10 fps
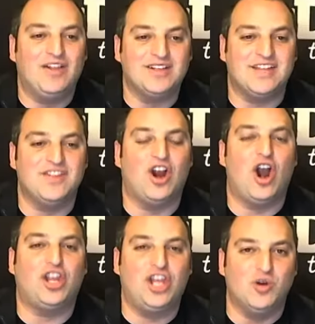listen, there
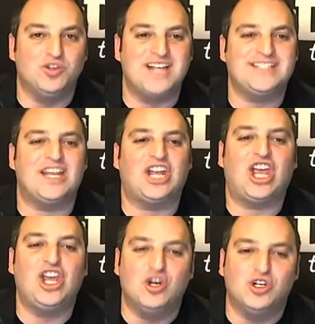are huge, I said
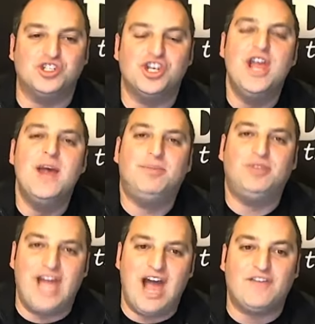huge,
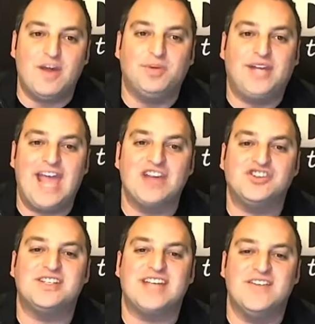playoff
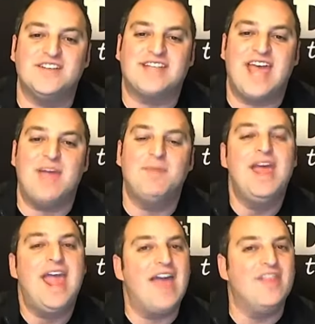implications in this game,
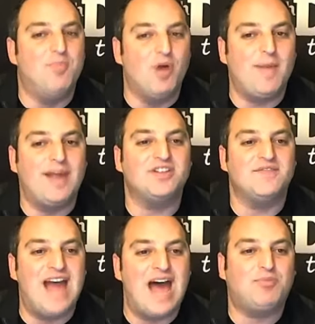and the bookmakers
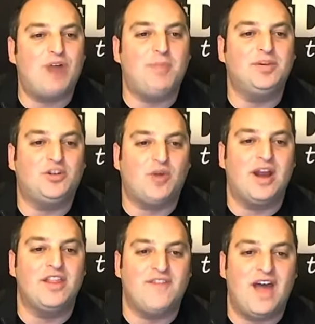have not properly
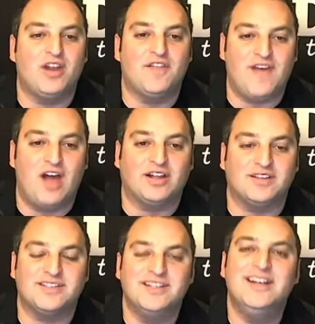credited the value of the
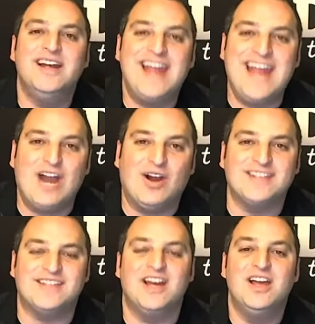Falcons. Here
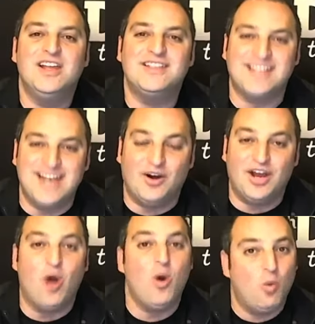is the
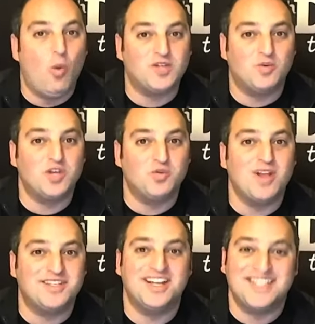scenario. What's what's
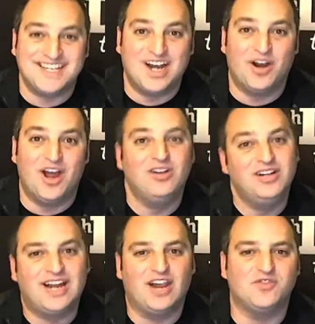what's the scenario? got
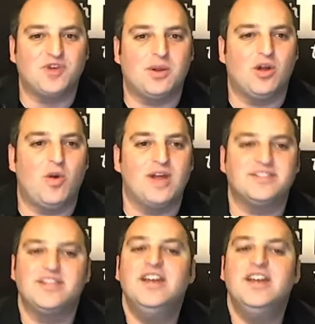little love Charcoal Quest.